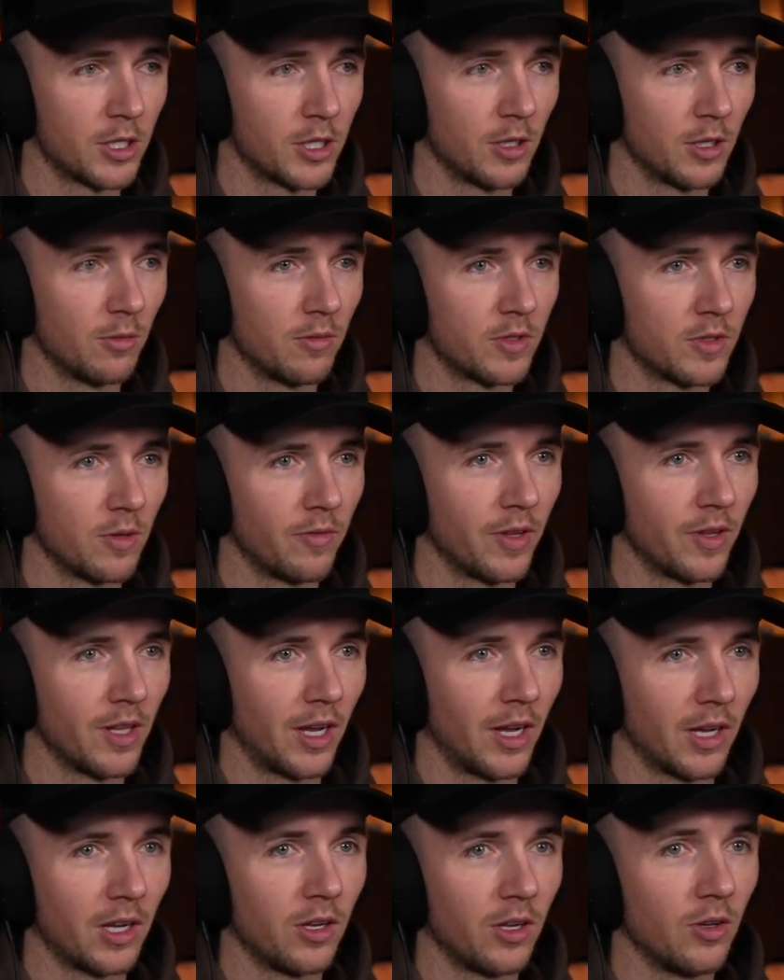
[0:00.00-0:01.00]
with something
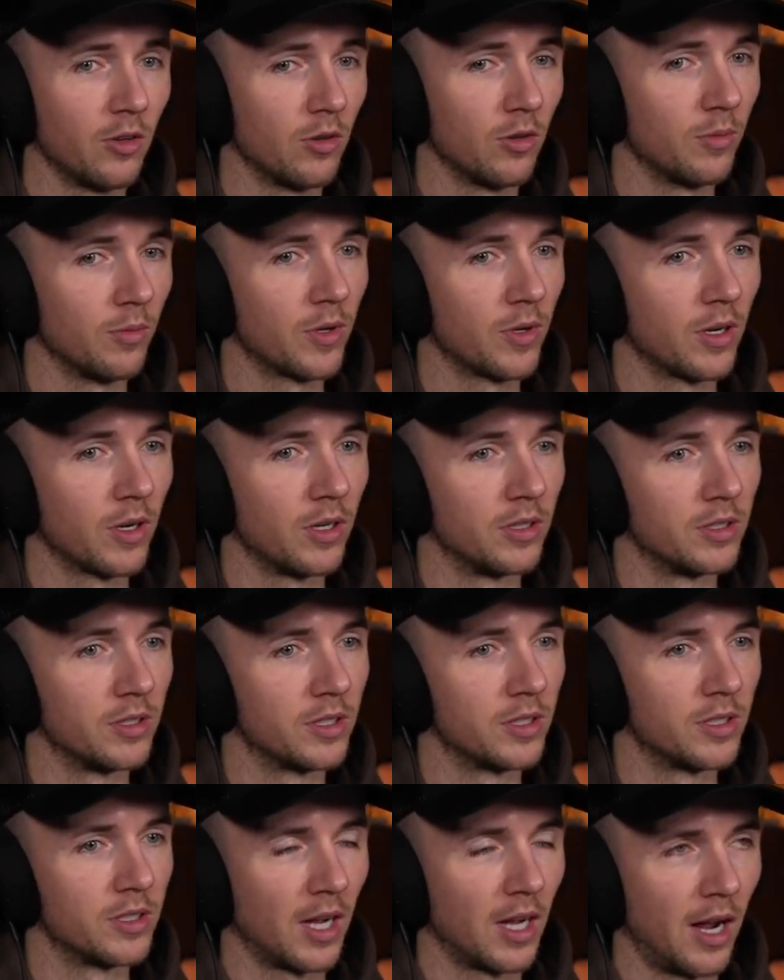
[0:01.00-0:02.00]
like Cube, because
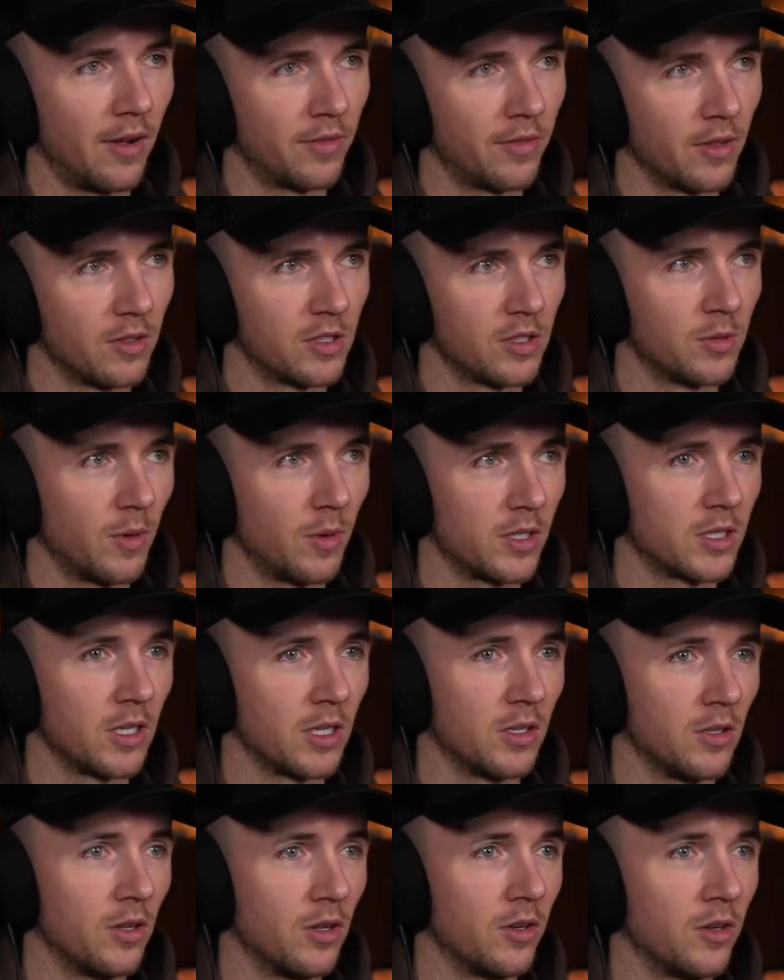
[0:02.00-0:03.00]
to have those spots in
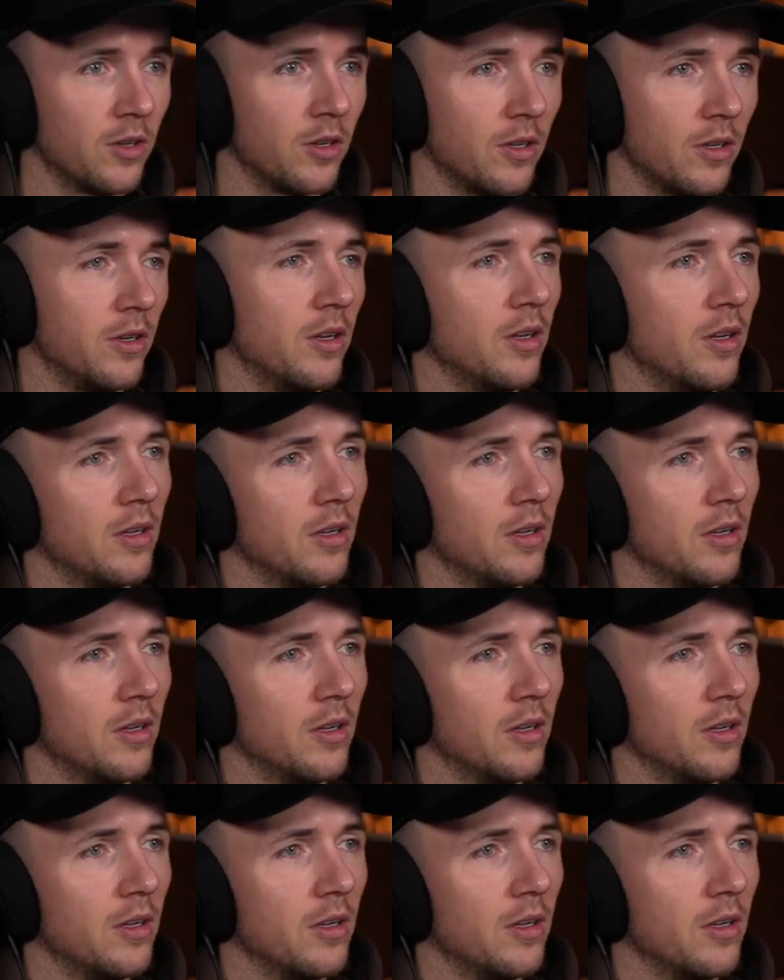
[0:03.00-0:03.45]
London